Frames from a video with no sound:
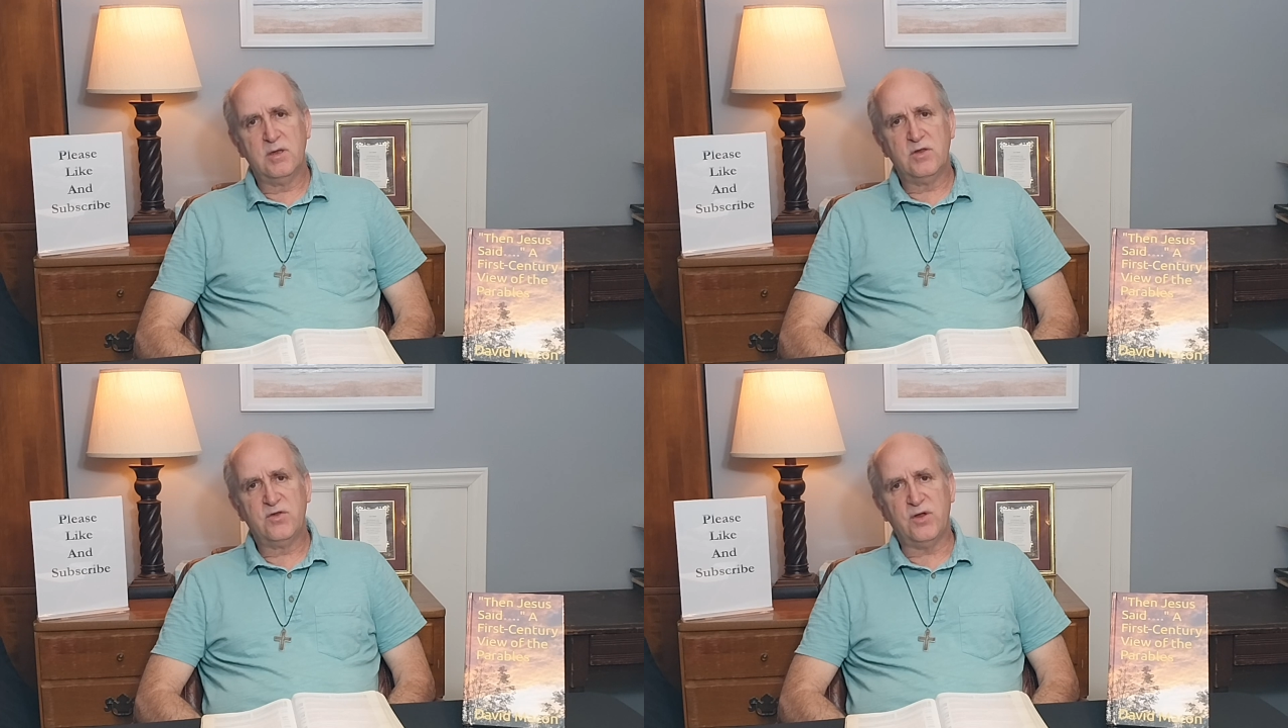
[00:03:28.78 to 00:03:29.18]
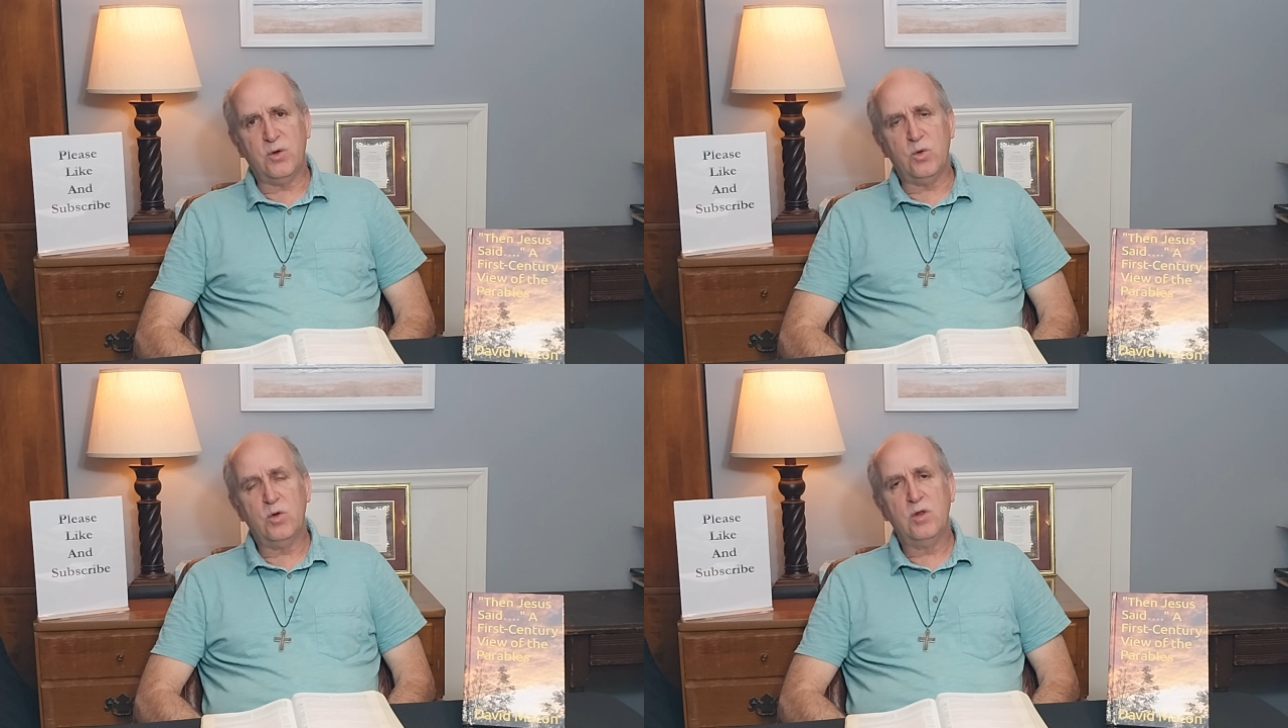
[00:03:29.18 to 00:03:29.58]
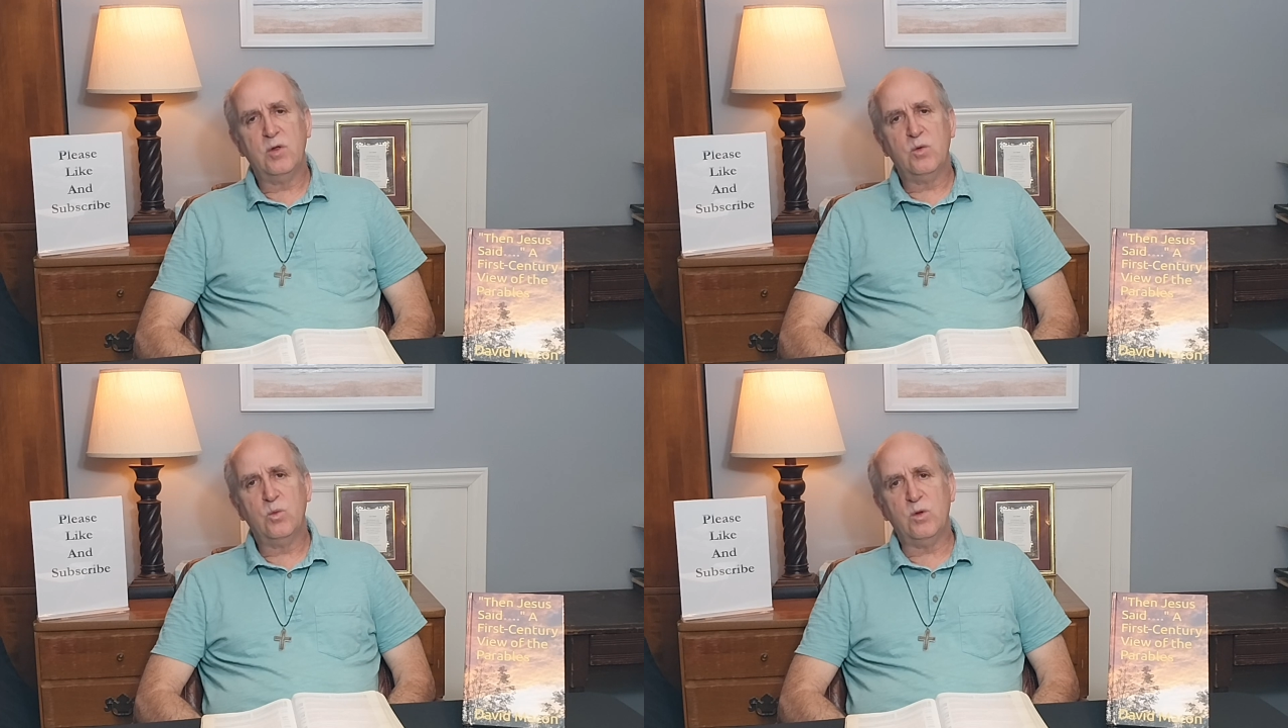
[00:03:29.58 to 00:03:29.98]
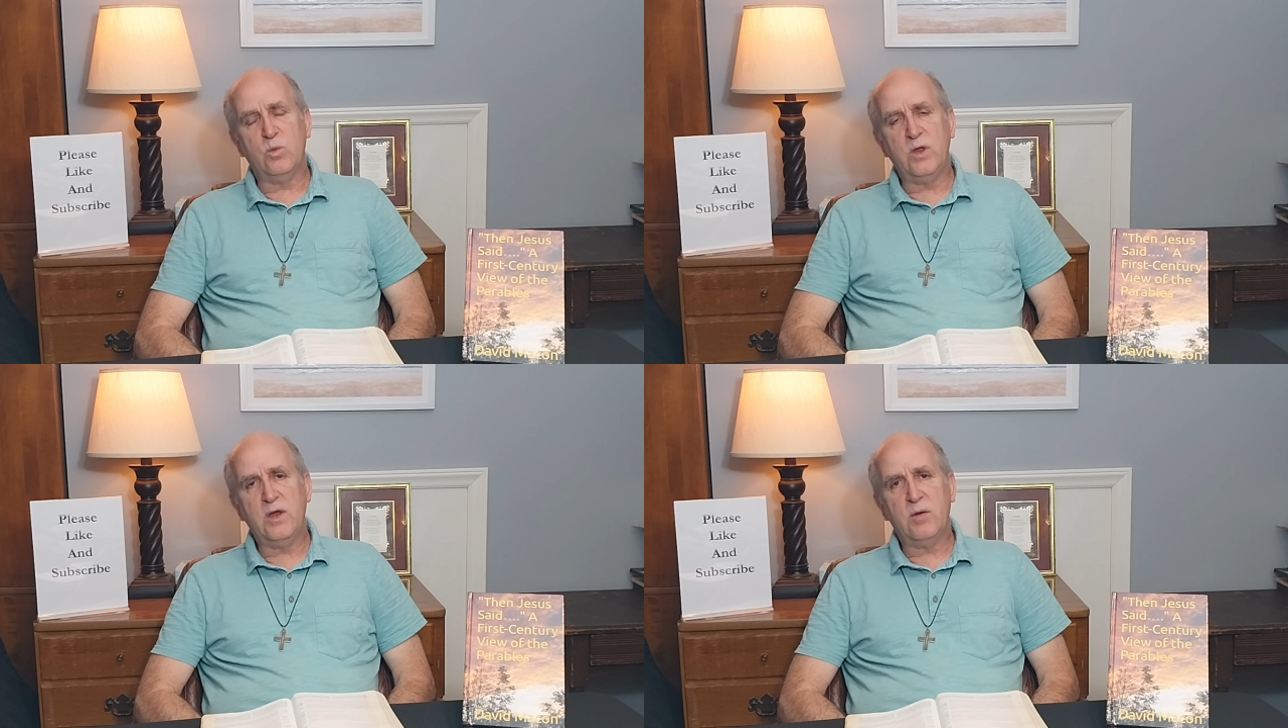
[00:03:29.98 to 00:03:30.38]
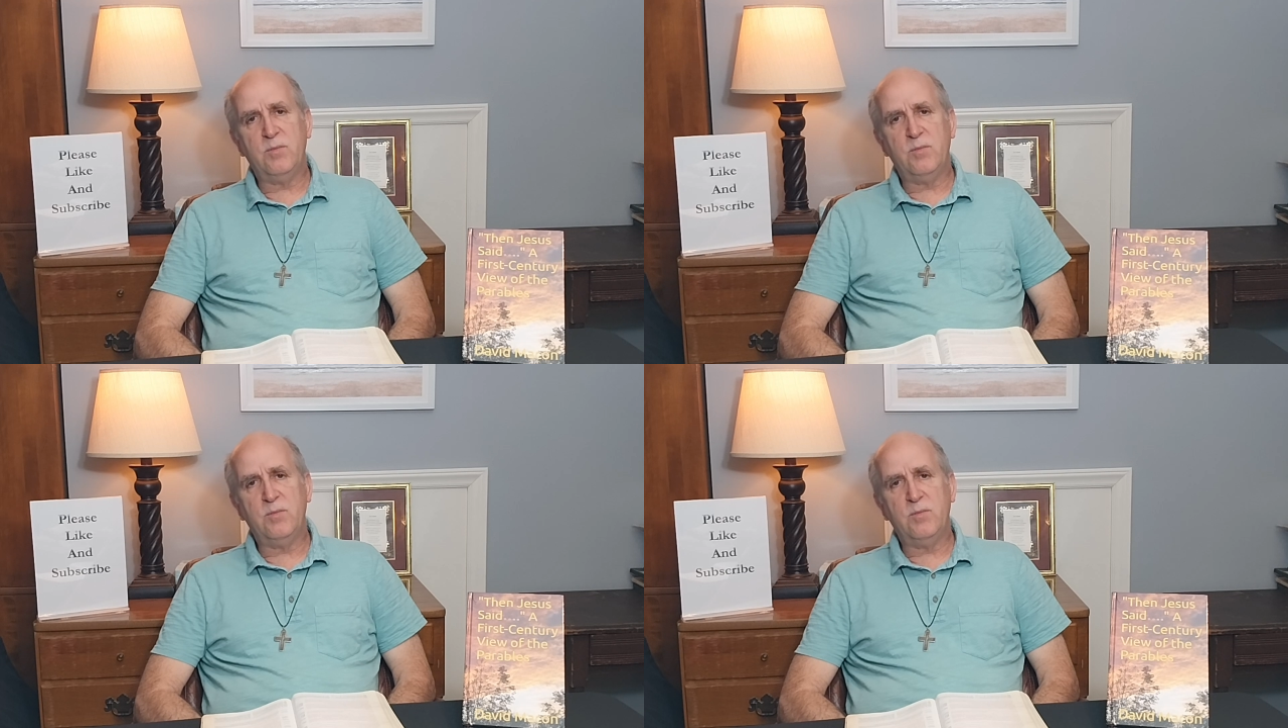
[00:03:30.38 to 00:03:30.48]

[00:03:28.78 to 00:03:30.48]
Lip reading: So when we are